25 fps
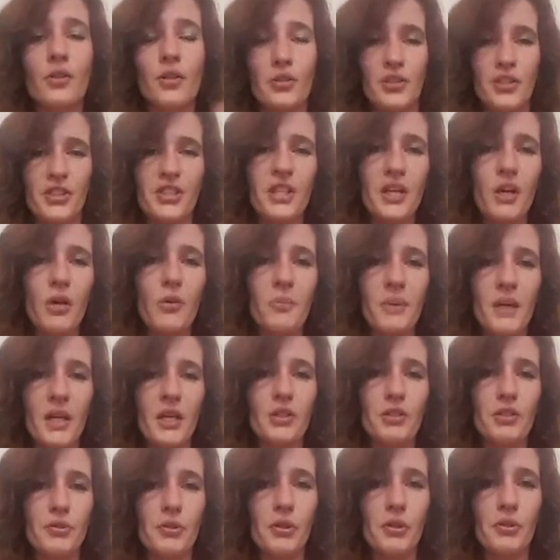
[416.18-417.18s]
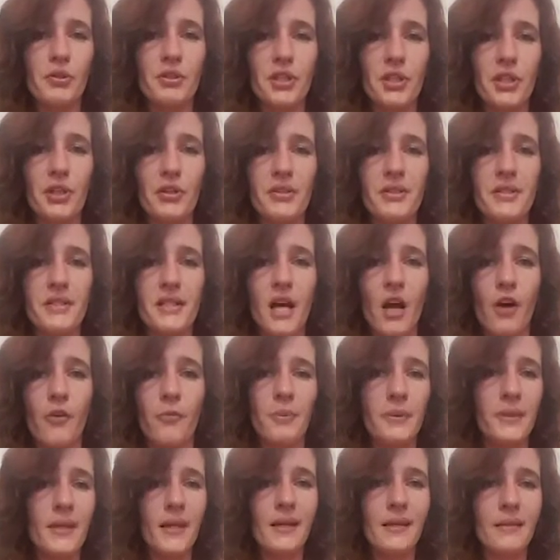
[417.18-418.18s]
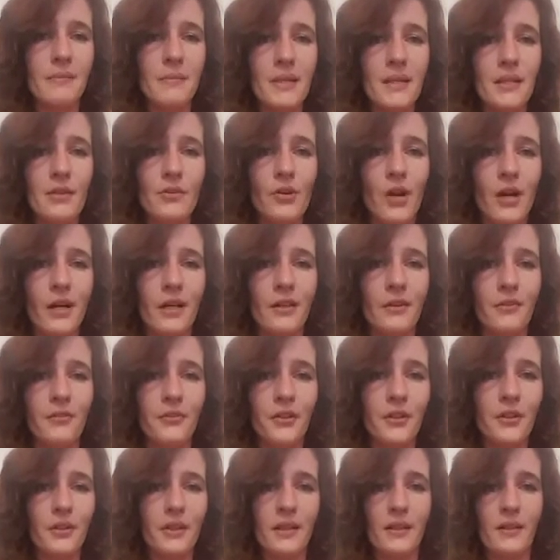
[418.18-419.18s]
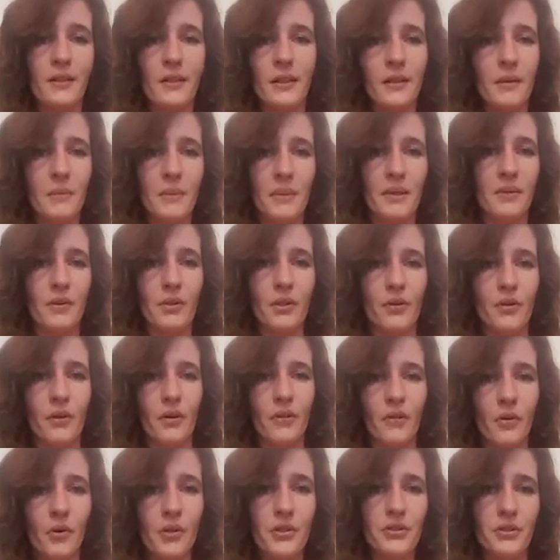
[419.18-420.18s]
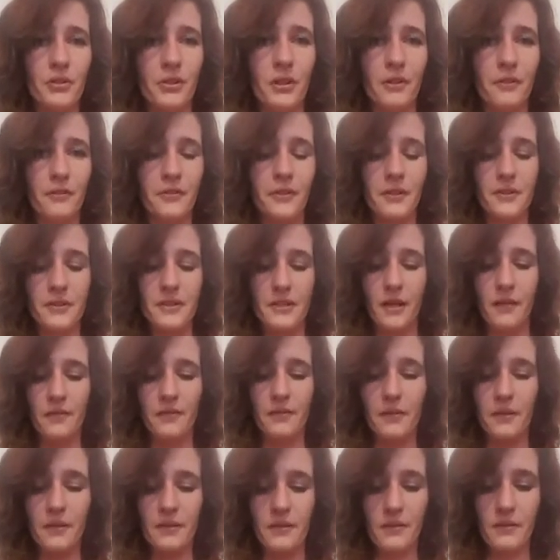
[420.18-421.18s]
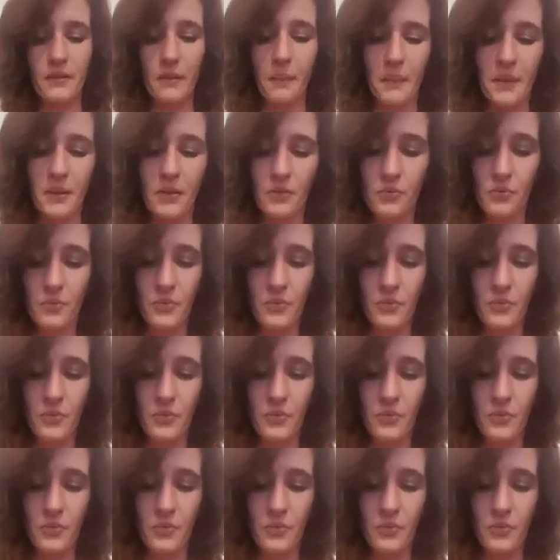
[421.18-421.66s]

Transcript: still being true to yourself, but that doesn't mean you're not going to feel anything. I mean, of course you're going to feel stuff. I mean,